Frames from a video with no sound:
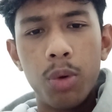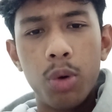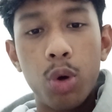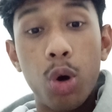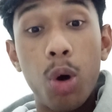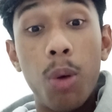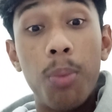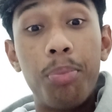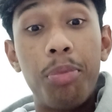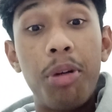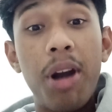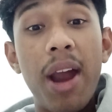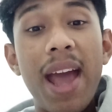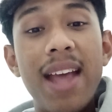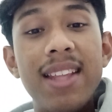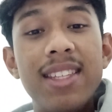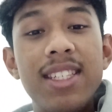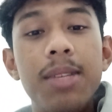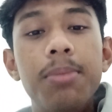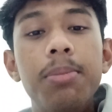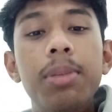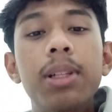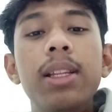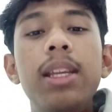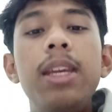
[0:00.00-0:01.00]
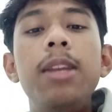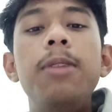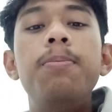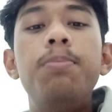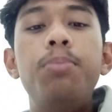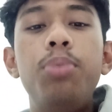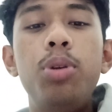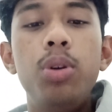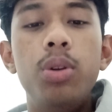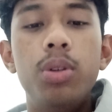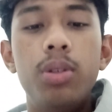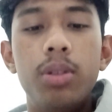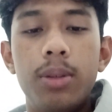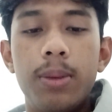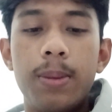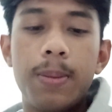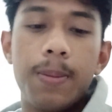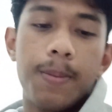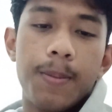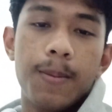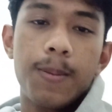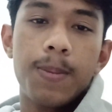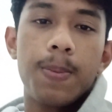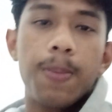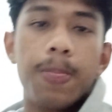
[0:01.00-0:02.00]
comprehensible input.
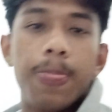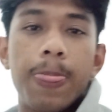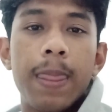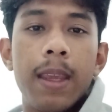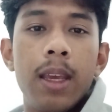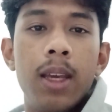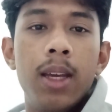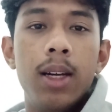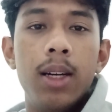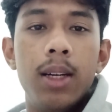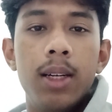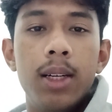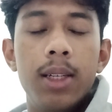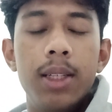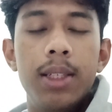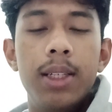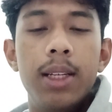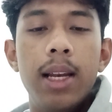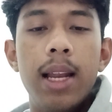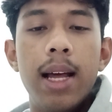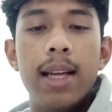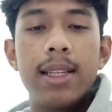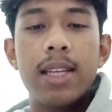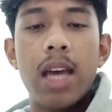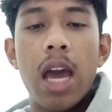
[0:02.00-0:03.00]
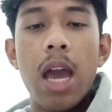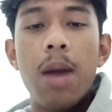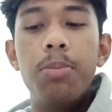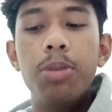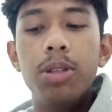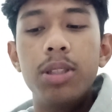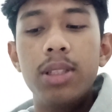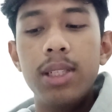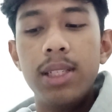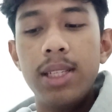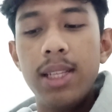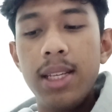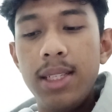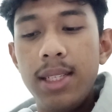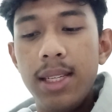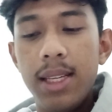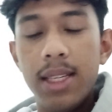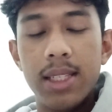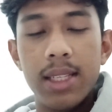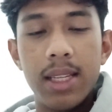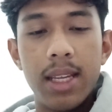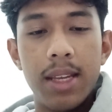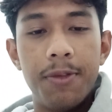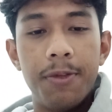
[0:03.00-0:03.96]
The last hypothesis is